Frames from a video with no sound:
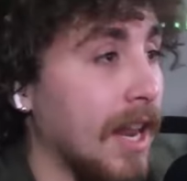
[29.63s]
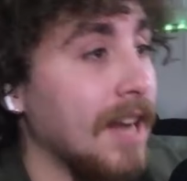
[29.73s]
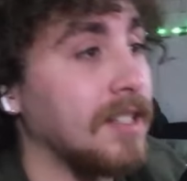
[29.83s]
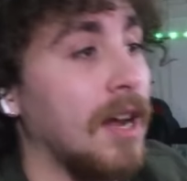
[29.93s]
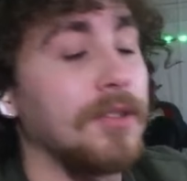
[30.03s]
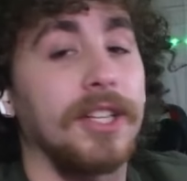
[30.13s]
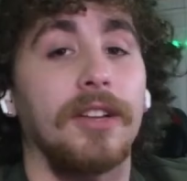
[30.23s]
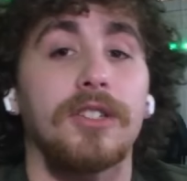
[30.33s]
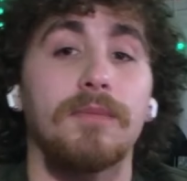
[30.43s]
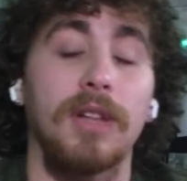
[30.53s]
That sounds like
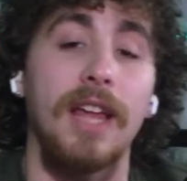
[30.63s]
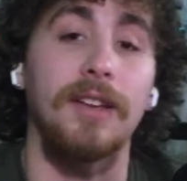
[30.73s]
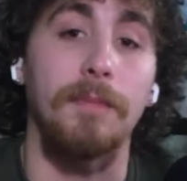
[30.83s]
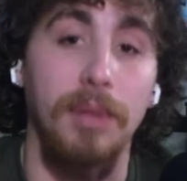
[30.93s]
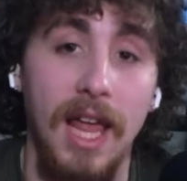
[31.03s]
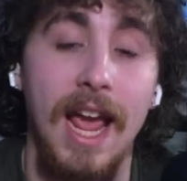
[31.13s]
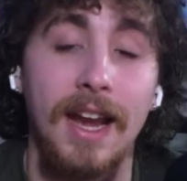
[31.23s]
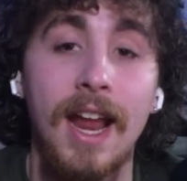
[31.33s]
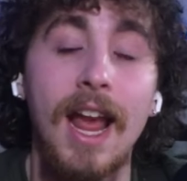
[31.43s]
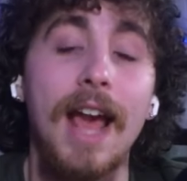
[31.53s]
a splendid plan,
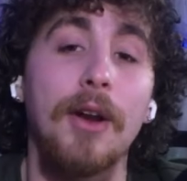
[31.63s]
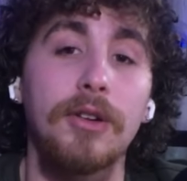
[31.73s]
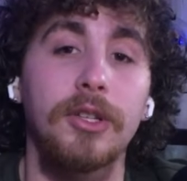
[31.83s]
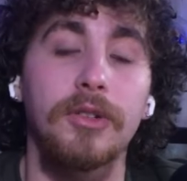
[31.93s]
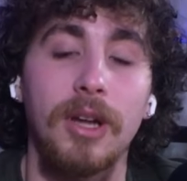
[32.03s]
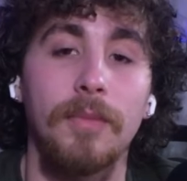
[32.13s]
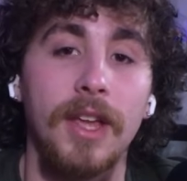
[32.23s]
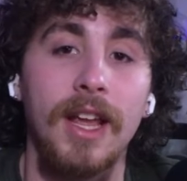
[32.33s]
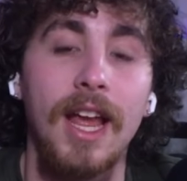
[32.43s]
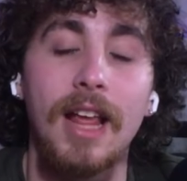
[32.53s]
and also
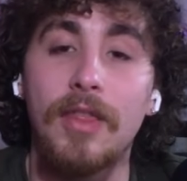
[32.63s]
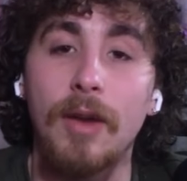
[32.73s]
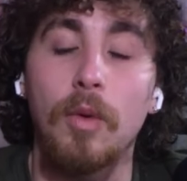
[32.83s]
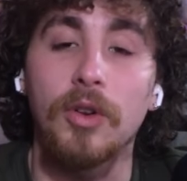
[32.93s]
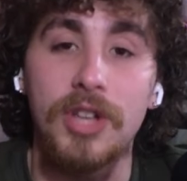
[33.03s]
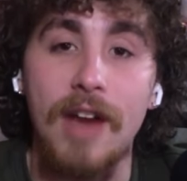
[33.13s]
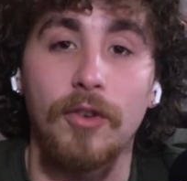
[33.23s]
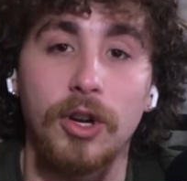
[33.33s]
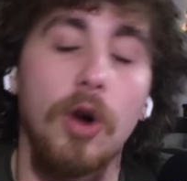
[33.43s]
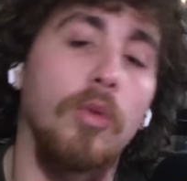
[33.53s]
something that will
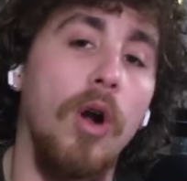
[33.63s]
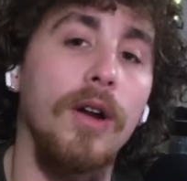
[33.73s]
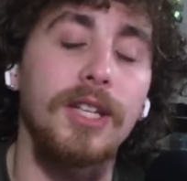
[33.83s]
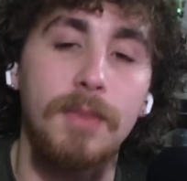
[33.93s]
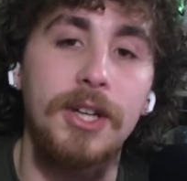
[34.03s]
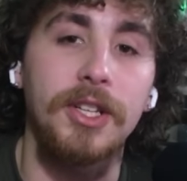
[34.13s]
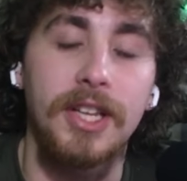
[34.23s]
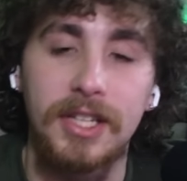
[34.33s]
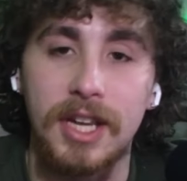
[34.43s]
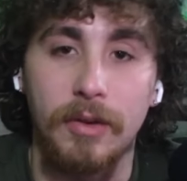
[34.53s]
never go wrong, especially
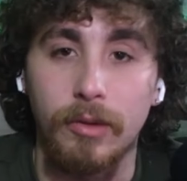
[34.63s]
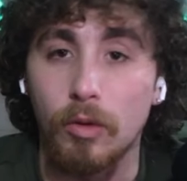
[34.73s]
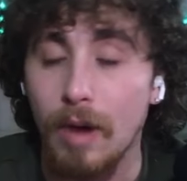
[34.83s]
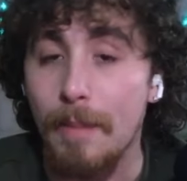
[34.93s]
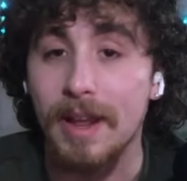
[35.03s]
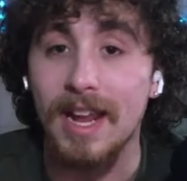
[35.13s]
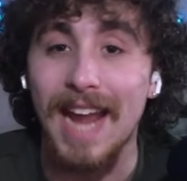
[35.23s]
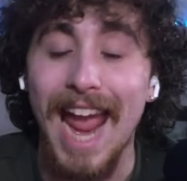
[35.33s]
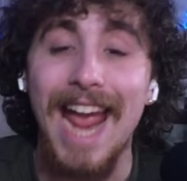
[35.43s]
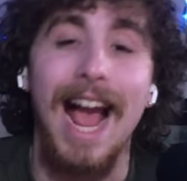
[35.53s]
considering we're wrapping in
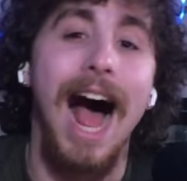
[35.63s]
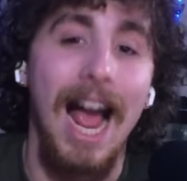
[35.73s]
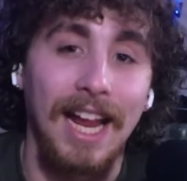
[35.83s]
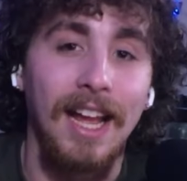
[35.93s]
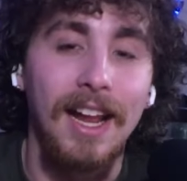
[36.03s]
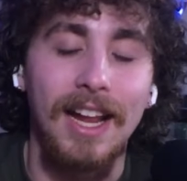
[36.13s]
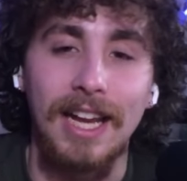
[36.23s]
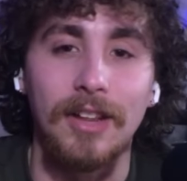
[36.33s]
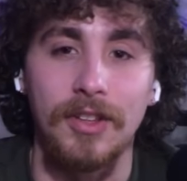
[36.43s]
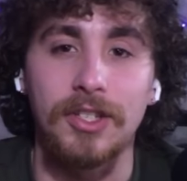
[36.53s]
AI
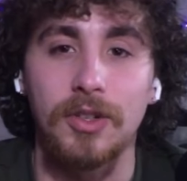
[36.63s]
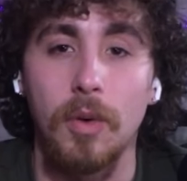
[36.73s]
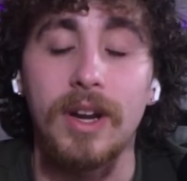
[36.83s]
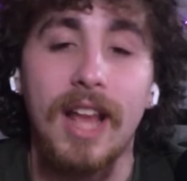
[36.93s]
into this story.